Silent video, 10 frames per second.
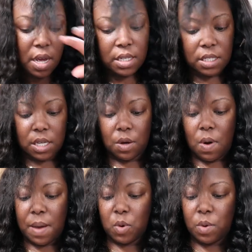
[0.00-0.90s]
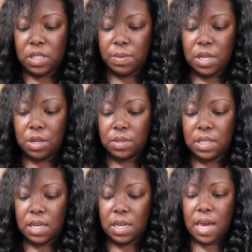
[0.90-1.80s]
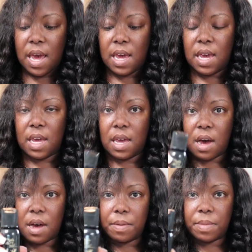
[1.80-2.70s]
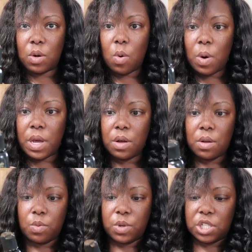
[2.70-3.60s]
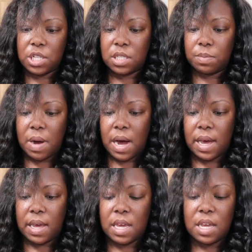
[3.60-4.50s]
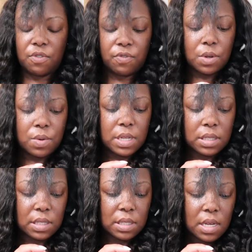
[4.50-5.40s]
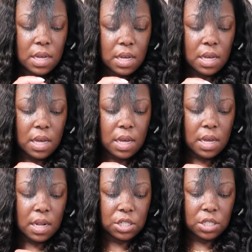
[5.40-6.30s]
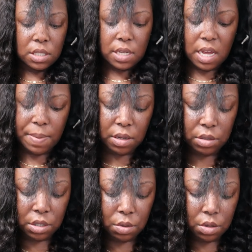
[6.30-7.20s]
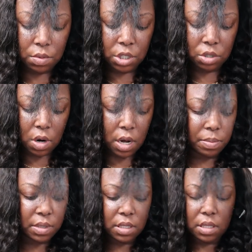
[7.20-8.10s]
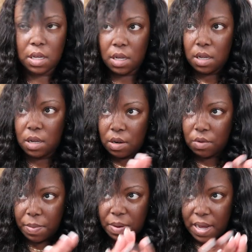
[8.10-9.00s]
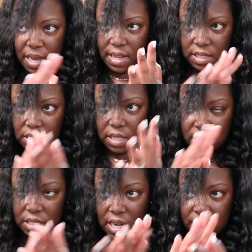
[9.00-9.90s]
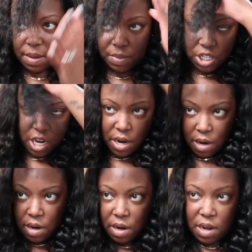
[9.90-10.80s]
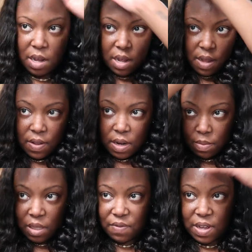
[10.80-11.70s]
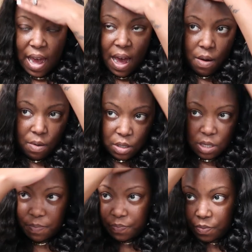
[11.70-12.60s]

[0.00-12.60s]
So I'm going to be using a um, an oil which is by Influence and I just take about two to three drops rub it in my hands because again it's not that much hair that I'm leaving out.